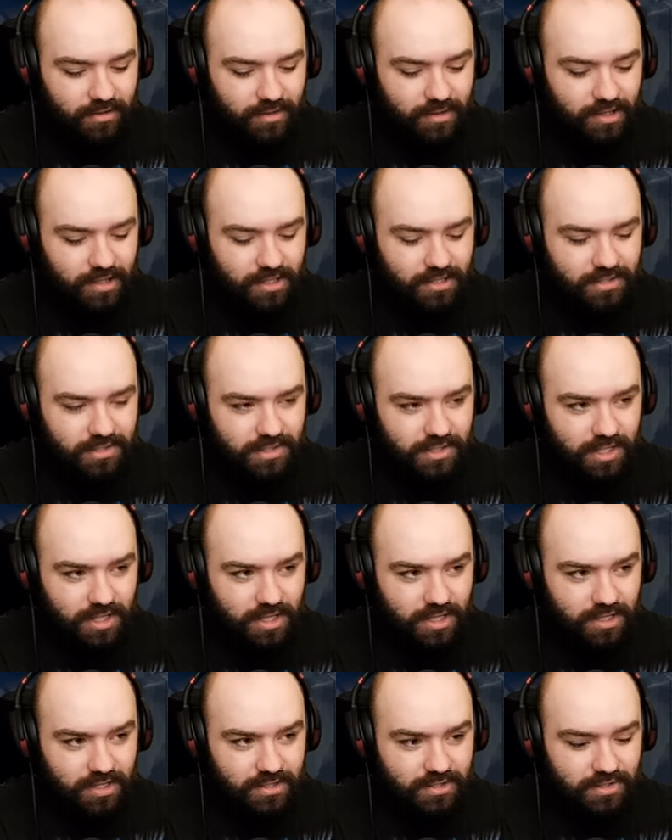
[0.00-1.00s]
This
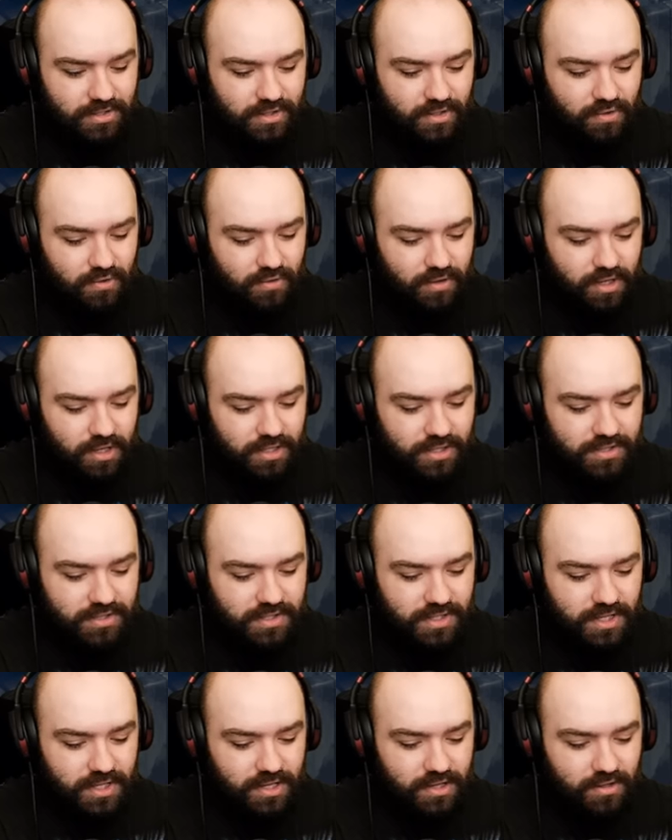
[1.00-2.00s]
is
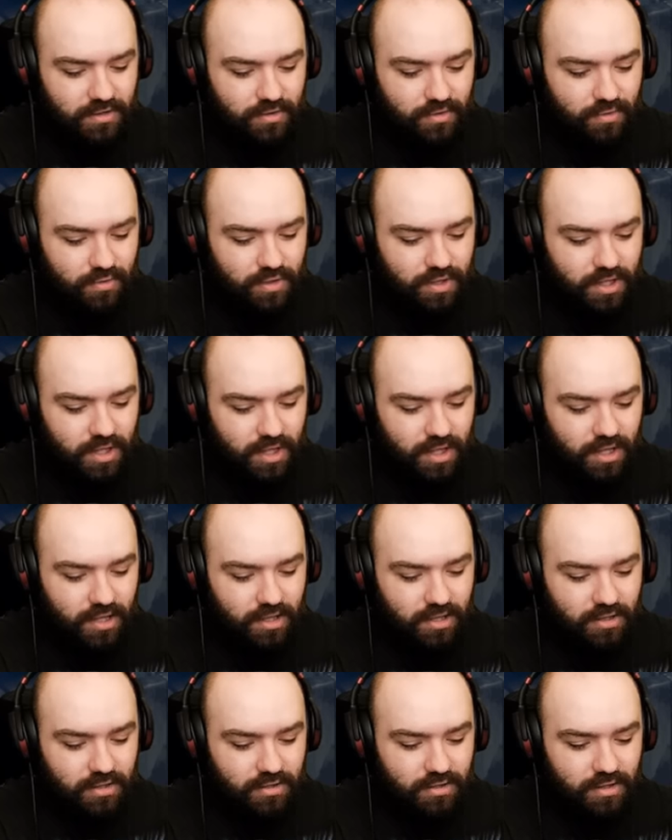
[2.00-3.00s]
crazy.
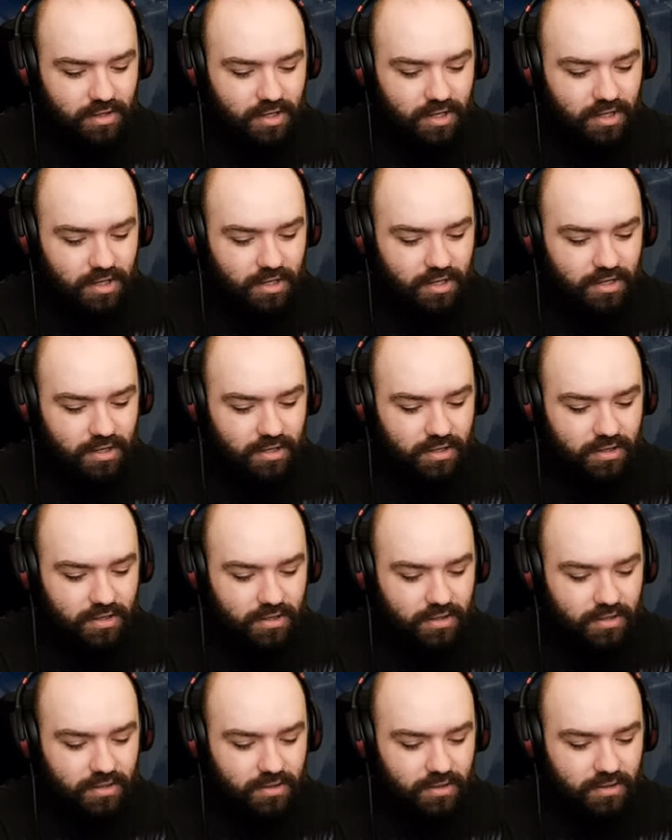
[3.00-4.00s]
Okay.
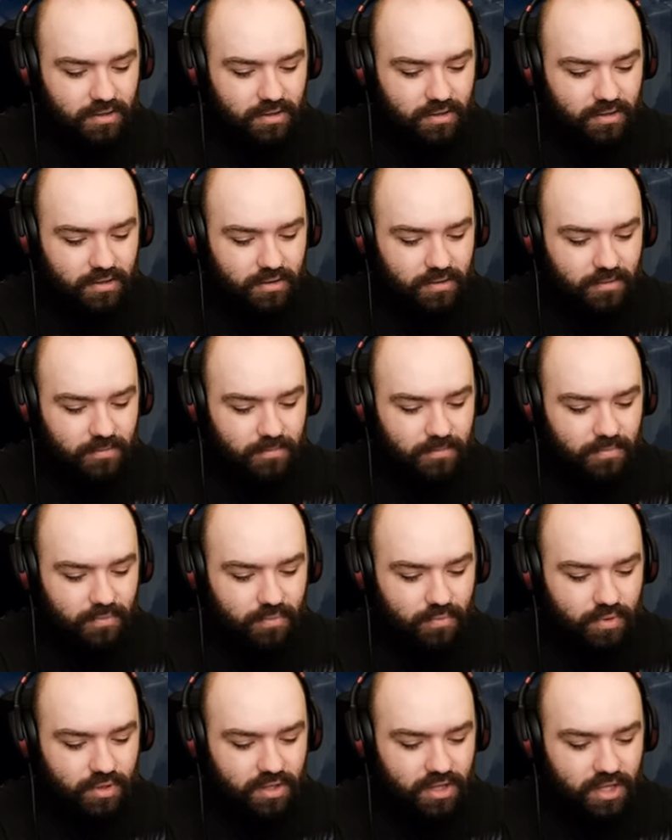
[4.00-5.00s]
Um,
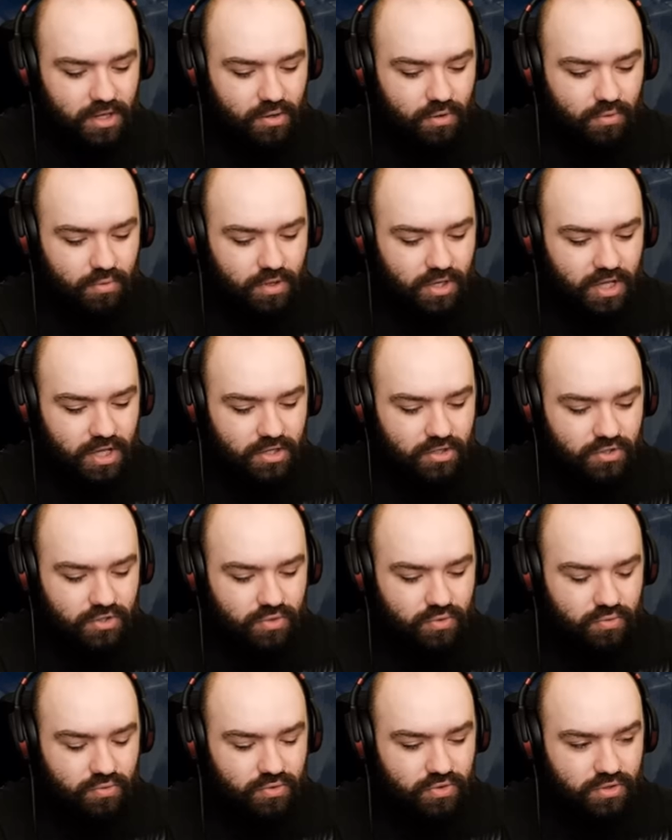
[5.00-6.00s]
what are they called again?
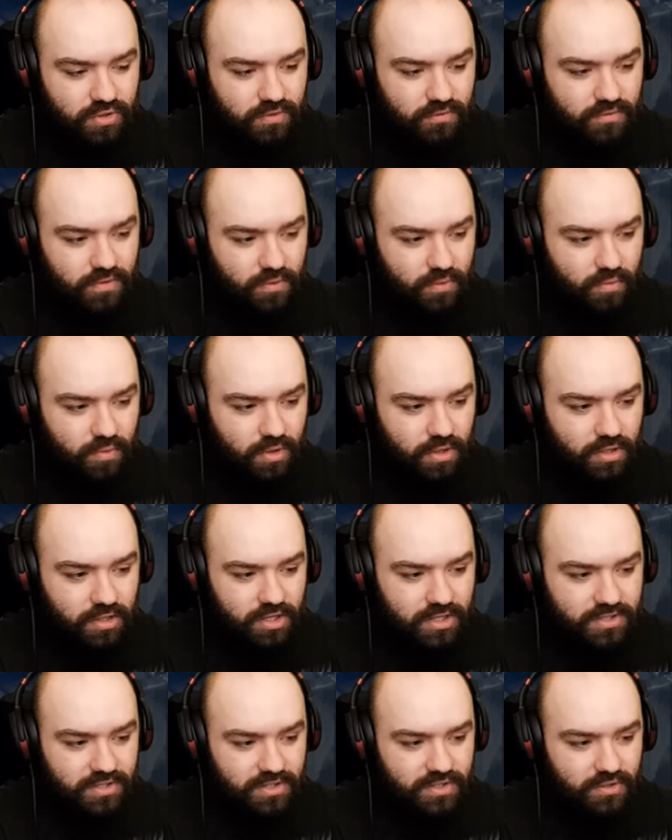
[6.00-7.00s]
Children of the what?
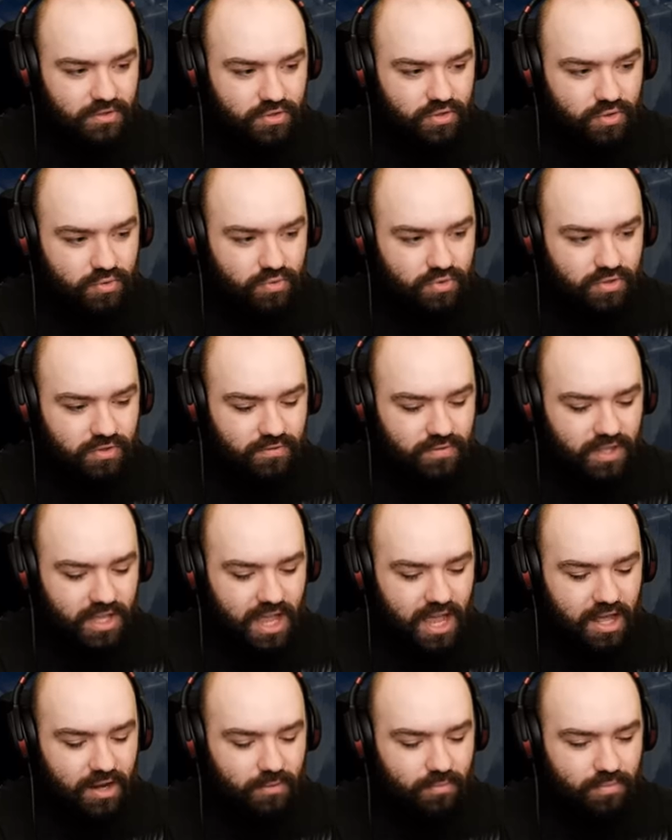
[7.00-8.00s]
Because it's not Children of the
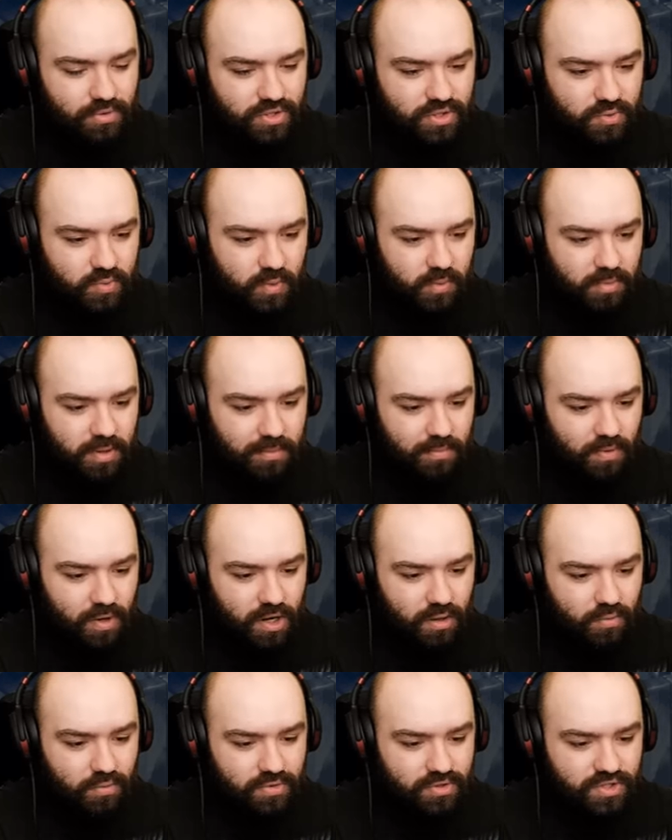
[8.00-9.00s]
Atom, which is where my
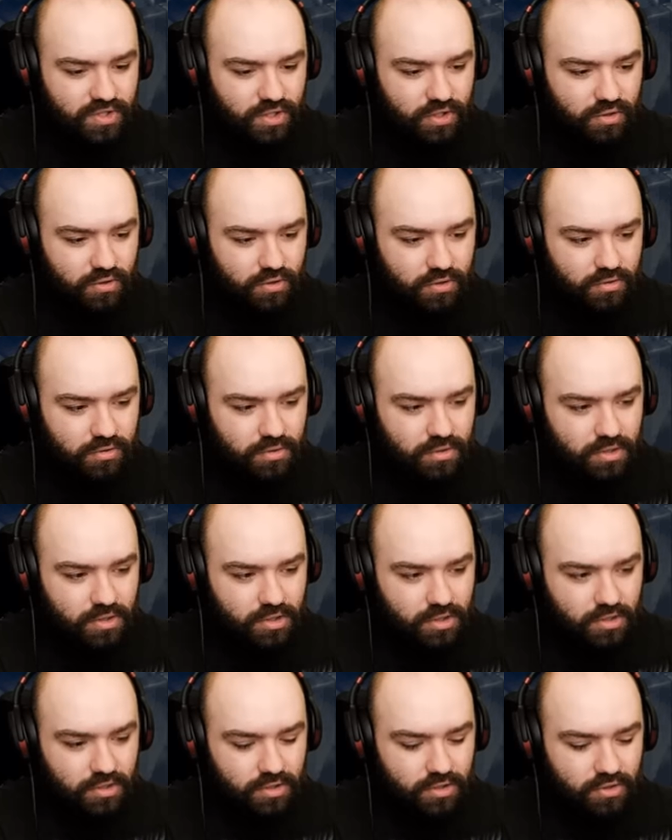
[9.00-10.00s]
brain wants to go.
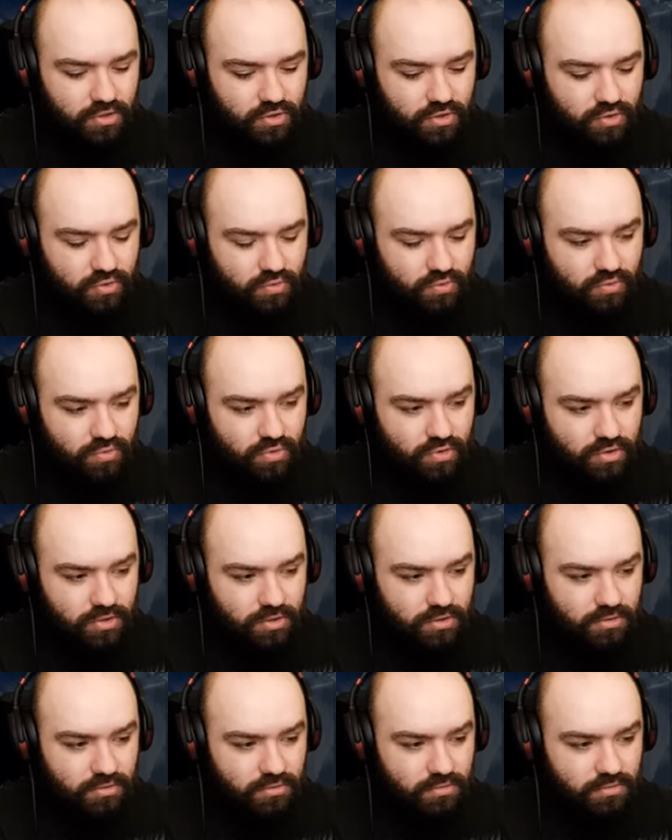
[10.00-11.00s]

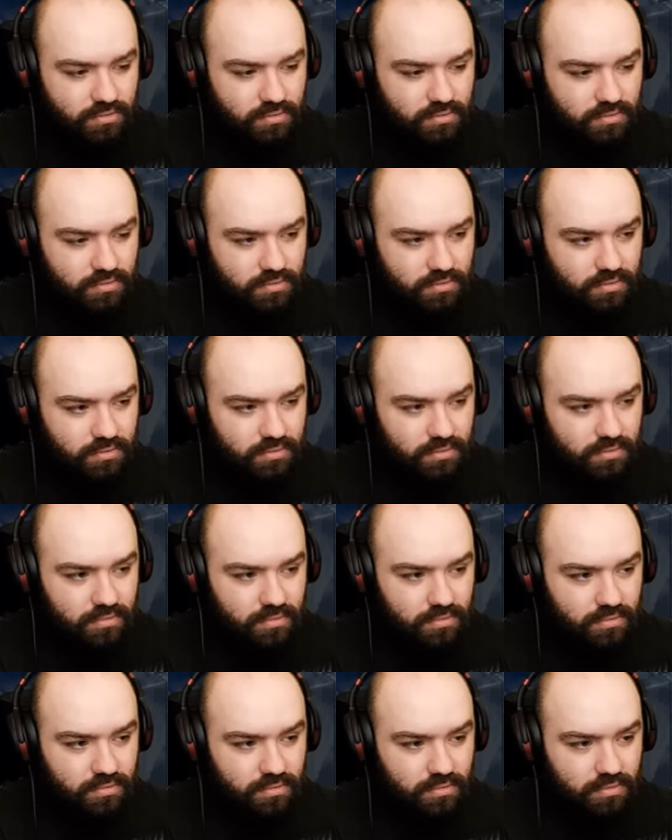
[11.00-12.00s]
Children.
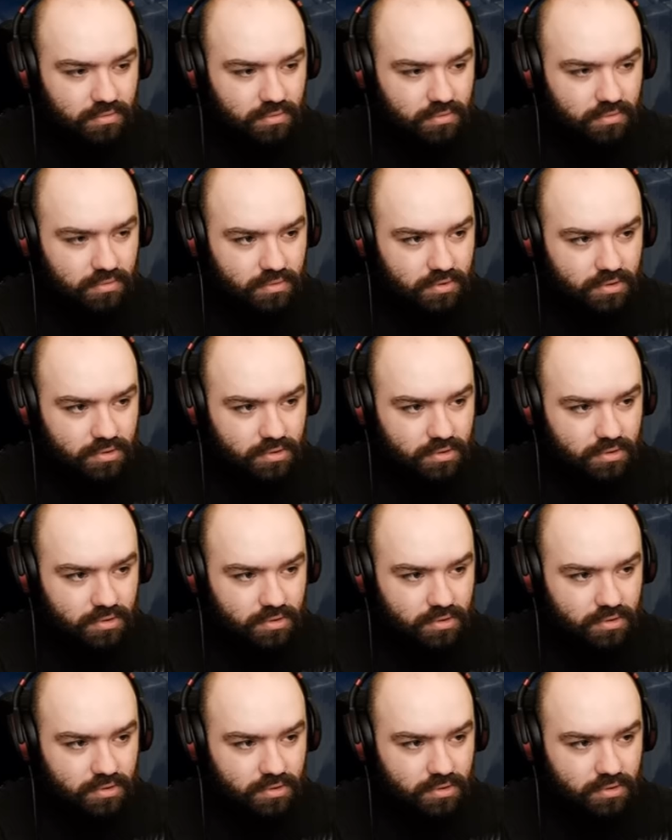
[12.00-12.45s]
That's not